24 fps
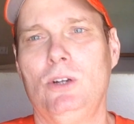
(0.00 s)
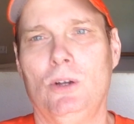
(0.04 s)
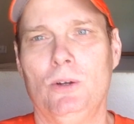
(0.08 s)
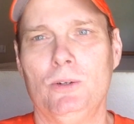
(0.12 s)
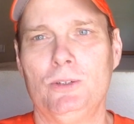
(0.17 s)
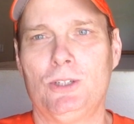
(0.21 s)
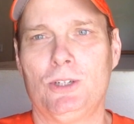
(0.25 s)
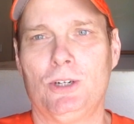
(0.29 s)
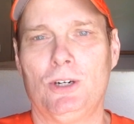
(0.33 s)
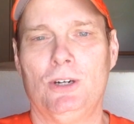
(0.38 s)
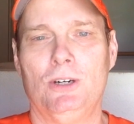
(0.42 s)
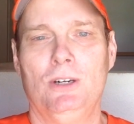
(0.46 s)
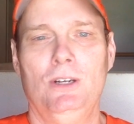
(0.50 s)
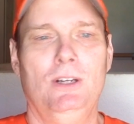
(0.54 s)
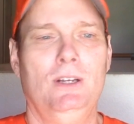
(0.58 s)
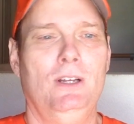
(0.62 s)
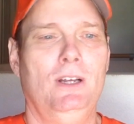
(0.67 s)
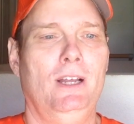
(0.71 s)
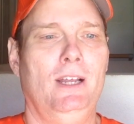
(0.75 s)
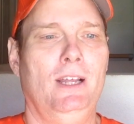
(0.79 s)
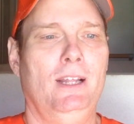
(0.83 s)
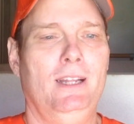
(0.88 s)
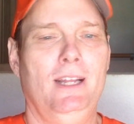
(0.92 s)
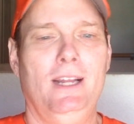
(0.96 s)
culture,
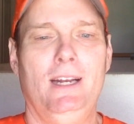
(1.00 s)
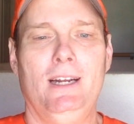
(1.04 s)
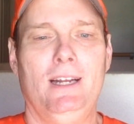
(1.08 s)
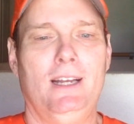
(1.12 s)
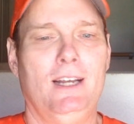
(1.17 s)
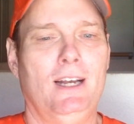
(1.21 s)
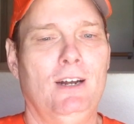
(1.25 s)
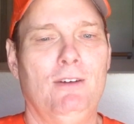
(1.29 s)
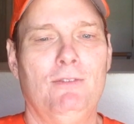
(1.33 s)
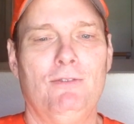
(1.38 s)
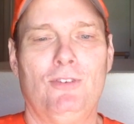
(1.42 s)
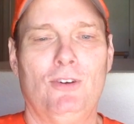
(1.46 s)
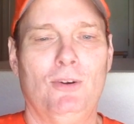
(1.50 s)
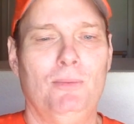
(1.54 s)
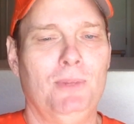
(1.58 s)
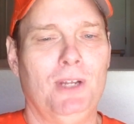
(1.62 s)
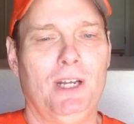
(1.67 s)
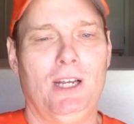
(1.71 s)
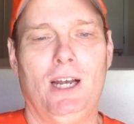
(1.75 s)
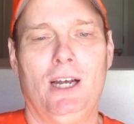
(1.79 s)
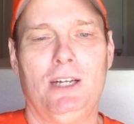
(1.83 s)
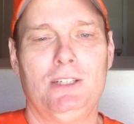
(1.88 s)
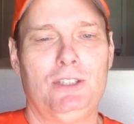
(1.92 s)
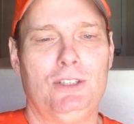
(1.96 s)
and they didn't come from the
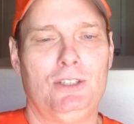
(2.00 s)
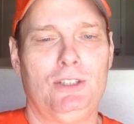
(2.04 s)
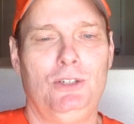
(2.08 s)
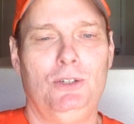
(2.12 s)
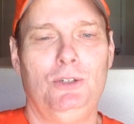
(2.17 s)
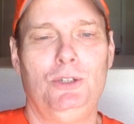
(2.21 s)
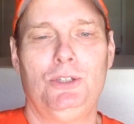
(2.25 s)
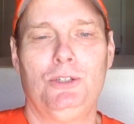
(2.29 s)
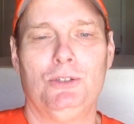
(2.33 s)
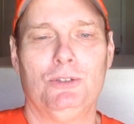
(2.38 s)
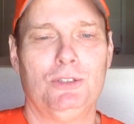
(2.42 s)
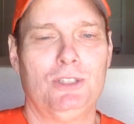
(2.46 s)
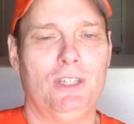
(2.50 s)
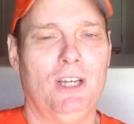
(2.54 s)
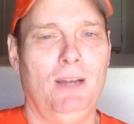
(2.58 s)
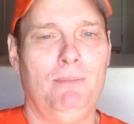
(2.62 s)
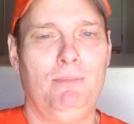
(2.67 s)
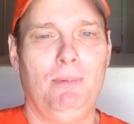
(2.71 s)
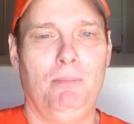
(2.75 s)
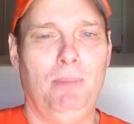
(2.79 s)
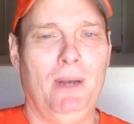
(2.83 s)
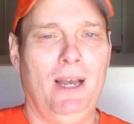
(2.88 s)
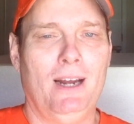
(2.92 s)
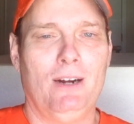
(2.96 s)
constitutional
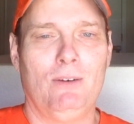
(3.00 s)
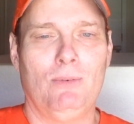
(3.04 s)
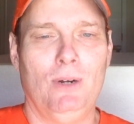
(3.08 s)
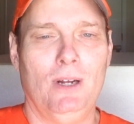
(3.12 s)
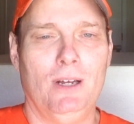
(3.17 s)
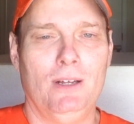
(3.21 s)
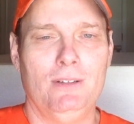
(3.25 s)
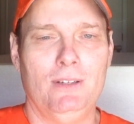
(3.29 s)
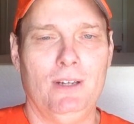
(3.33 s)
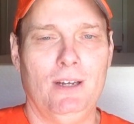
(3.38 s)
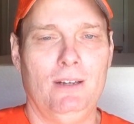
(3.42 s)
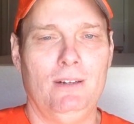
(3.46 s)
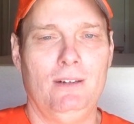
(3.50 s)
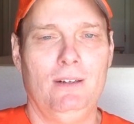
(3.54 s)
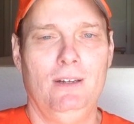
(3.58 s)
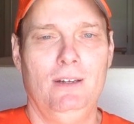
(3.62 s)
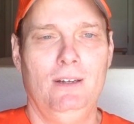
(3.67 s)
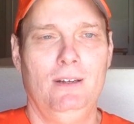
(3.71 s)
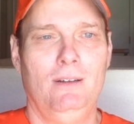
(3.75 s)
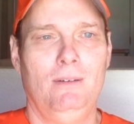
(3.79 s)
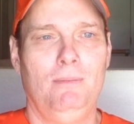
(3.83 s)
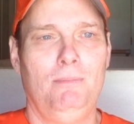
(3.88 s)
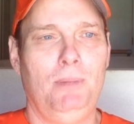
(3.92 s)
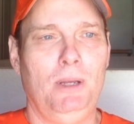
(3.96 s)
type of background that
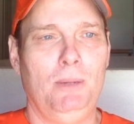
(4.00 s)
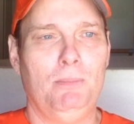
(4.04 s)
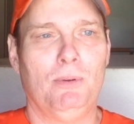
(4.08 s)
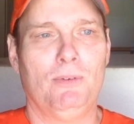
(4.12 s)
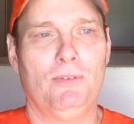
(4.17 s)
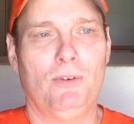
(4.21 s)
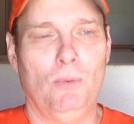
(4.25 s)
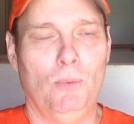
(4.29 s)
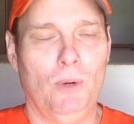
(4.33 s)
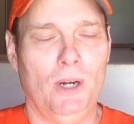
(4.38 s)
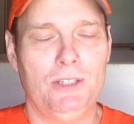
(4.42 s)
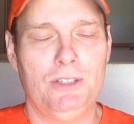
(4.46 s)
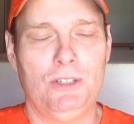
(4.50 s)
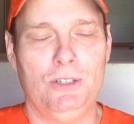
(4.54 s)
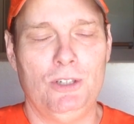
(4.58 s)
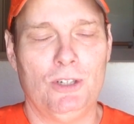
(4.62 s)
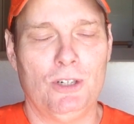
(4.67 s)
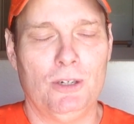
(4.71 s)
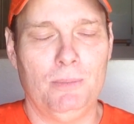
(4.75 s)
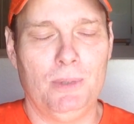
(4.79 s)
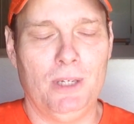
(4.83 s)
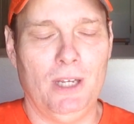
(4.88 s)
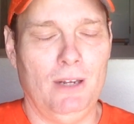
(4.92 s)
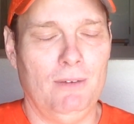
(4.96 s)
people from Western
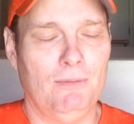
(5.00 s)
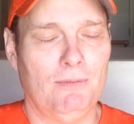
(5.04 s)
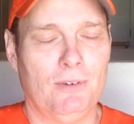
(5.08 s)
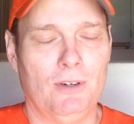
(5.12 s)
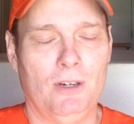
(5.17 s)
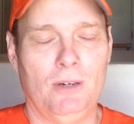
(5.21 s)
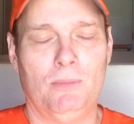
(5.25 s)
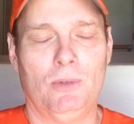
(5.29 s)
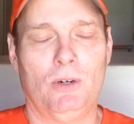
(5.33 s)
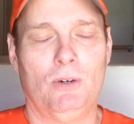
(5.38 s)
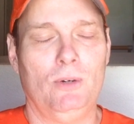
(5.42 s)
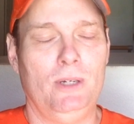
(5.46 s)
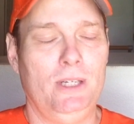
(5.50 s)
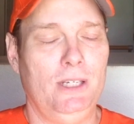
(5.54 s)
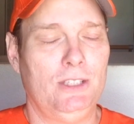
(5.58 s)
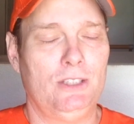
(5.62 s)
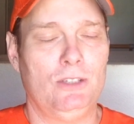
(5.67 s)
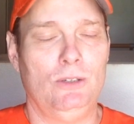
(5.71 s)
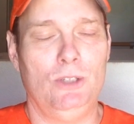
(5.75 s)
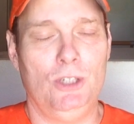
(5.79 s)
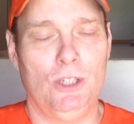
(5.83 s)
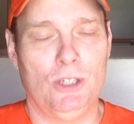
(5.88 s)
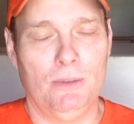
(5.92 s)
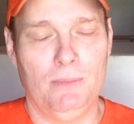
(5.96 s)
Europe came from or
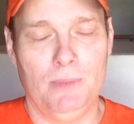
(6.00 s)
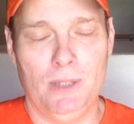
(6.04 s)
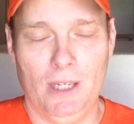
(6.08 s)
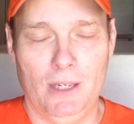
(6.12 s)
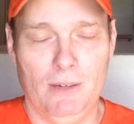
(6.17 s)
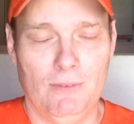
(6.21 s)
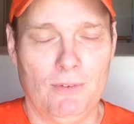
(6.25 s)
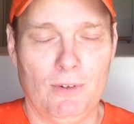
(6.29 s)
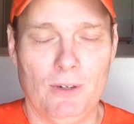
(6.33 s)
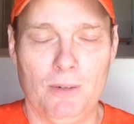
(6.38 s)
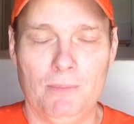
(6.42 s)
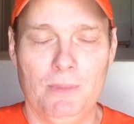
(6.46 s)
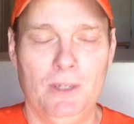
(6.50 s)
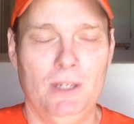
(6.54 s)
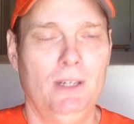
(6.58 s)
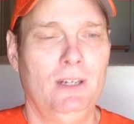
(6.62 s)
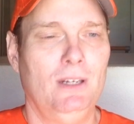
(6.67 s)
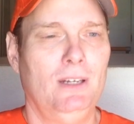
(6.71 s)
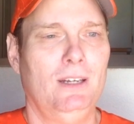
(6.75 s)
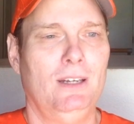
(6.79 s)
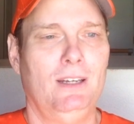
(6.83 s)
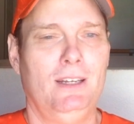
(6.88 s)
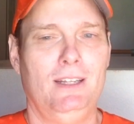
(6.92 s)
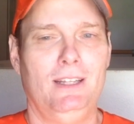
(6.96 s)
Eastern Europe came from.
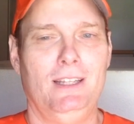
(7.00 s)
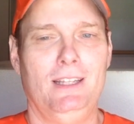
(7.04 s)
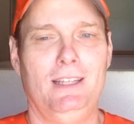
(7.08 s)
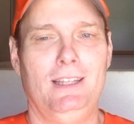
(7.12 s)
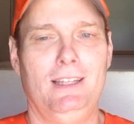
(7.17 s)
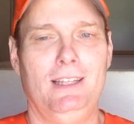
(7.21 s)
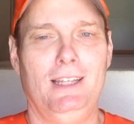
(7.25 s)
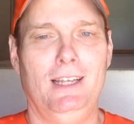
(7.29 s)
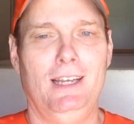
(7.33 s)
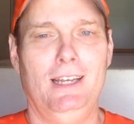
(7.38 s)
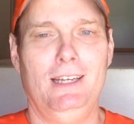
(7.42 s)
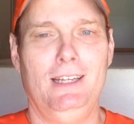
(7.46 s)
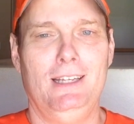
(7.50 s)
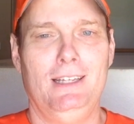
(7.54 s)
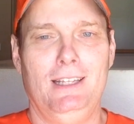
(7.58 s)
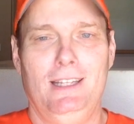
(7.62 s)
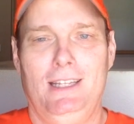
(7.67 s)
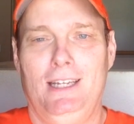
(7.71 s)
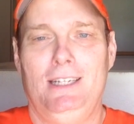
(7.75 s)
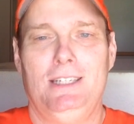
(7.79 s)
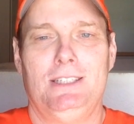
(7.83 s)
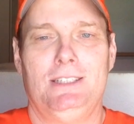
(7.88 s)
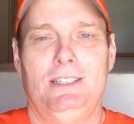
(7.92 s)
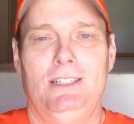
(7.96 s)
They
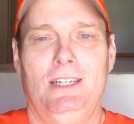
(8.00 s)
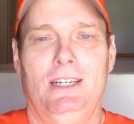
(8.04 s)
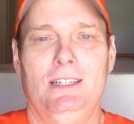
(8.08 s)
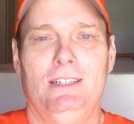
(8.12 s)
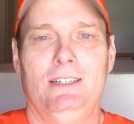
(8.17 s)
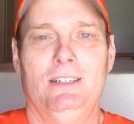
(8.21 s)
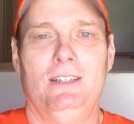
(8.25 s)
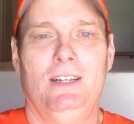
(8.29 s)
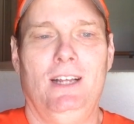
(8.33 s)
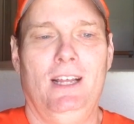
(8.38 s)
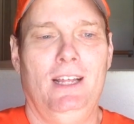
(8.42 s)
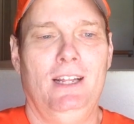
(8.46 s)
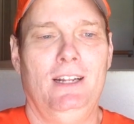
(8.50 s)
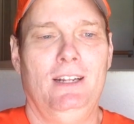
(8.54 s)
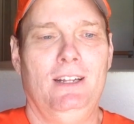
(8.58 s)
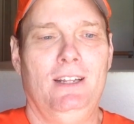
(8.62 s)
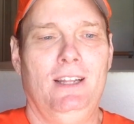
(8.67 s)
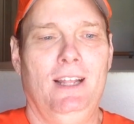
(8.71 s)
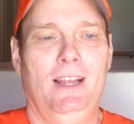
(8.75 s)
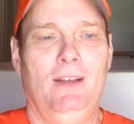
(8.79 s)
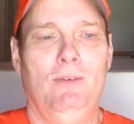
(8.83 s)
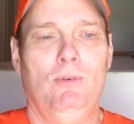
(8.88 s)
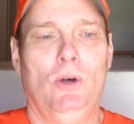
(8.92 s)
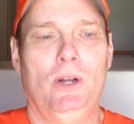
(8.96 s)
just didn't, and
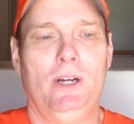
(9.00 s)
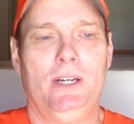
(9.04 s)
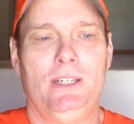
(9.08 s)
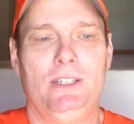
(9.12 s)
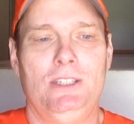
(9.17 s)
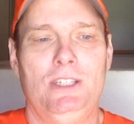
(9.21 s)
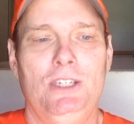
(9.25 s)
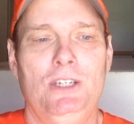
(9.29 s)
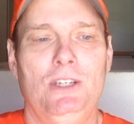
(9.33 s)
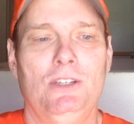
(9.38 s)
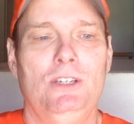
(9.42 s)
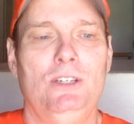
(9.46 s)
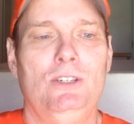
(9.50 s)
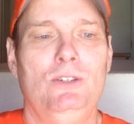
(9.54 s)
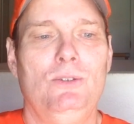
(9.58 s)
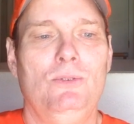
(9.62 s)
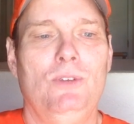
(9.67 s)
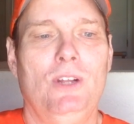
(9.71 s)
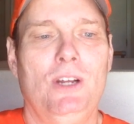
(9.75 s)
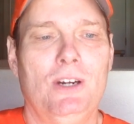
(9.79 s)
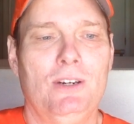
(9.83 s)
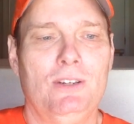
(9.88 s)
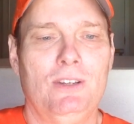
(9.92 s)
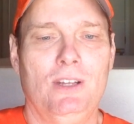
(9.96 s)
they want to continually do
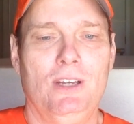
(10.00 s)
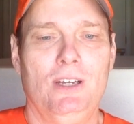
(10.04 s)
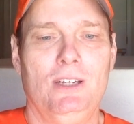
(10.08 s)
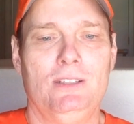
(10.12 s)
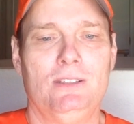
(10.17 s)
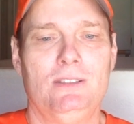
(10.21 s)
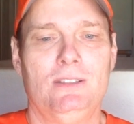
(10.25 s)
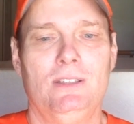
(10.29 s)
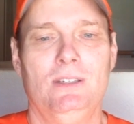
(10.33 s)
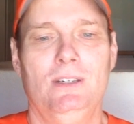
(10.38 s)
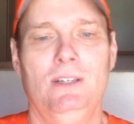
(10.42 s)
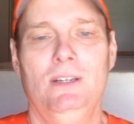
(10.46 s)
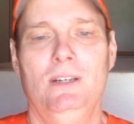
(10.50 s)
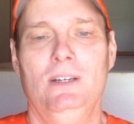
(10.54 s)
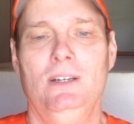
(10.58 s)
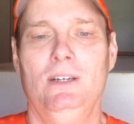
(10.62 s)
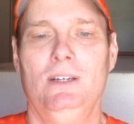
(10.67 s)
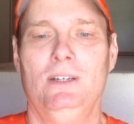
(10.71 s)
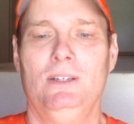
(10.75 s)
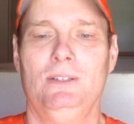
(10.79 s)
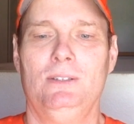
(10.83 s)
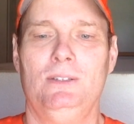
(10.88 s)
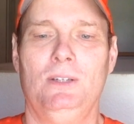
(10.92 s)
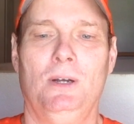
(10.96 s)
their things.
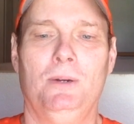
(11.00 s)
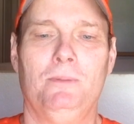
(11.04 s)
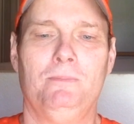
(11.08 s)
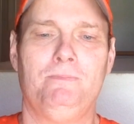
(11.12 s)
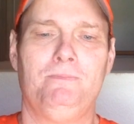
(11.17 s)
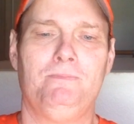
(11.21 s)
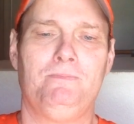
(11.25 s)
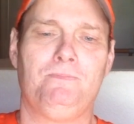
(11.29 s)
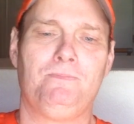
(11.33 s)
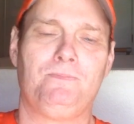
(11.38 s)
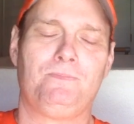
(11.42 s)
So